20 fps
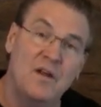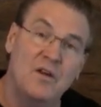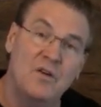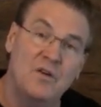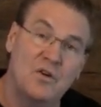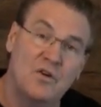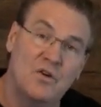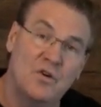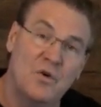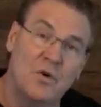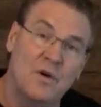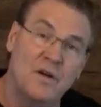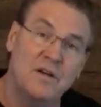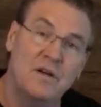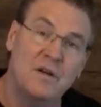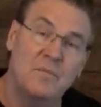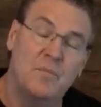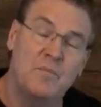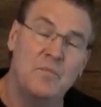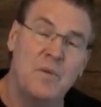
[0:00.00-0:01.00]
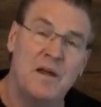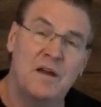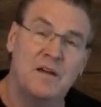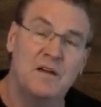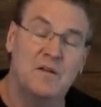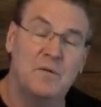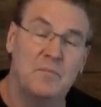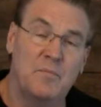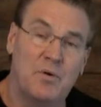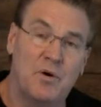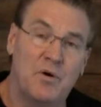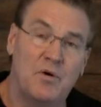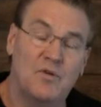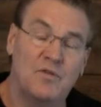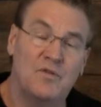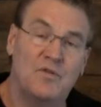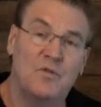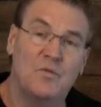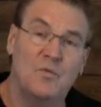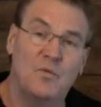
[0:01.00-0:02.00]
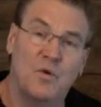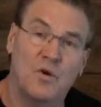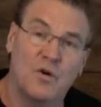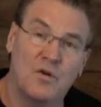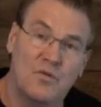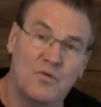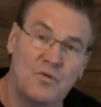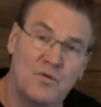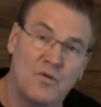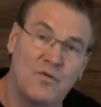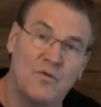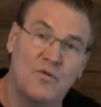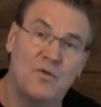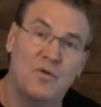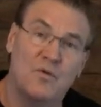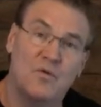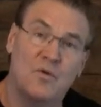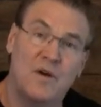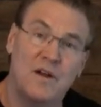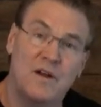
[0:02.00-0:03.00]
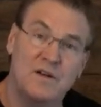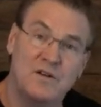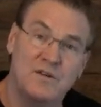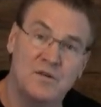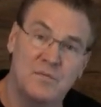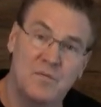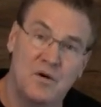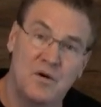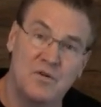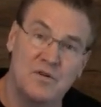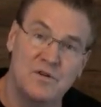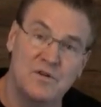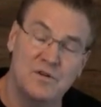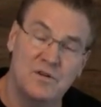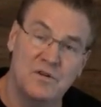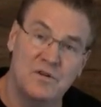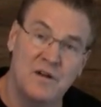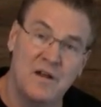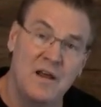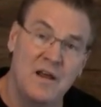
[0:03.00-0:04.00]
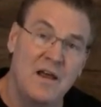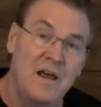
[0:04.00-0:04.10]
you're going to make the person work through a full range of motion.